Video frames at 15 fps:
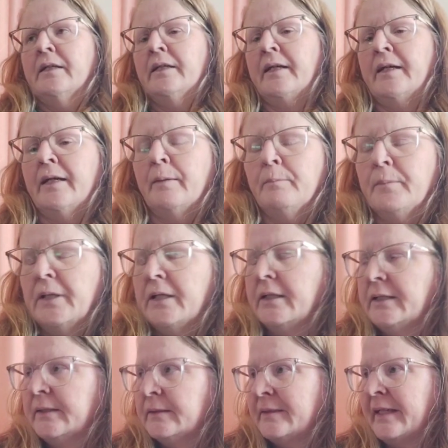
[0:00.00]
Now,
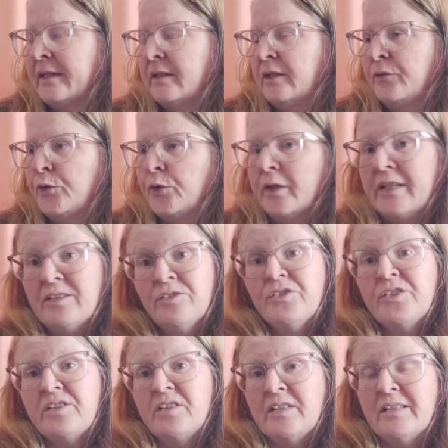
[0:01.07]
if you're
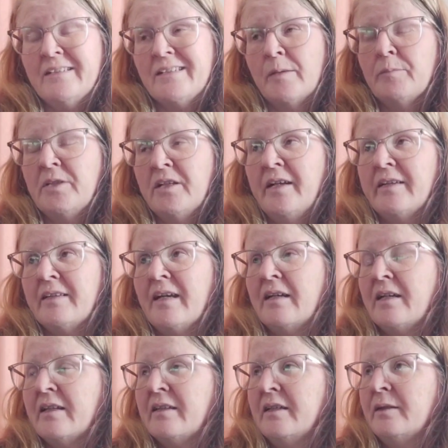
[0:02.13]
interested in something like
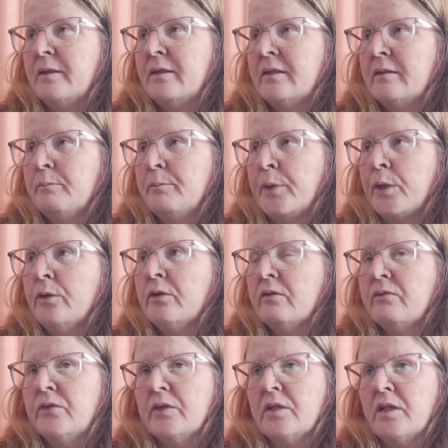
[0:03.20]
that, I think both
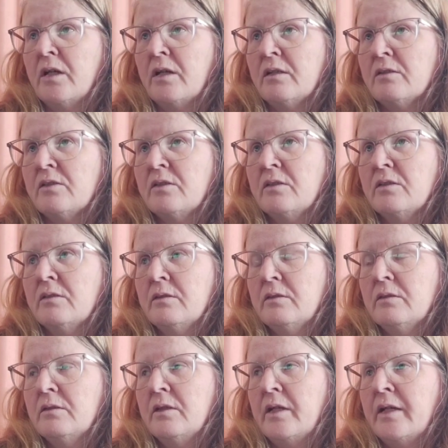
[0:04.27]
of the girls,
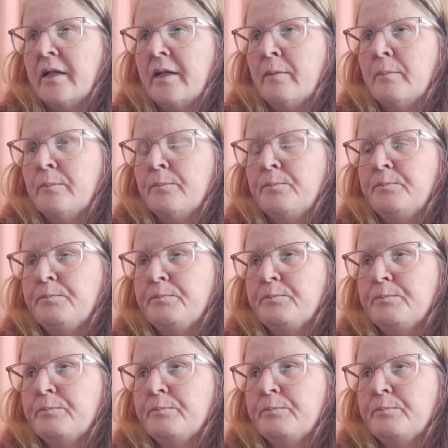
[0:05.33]
it's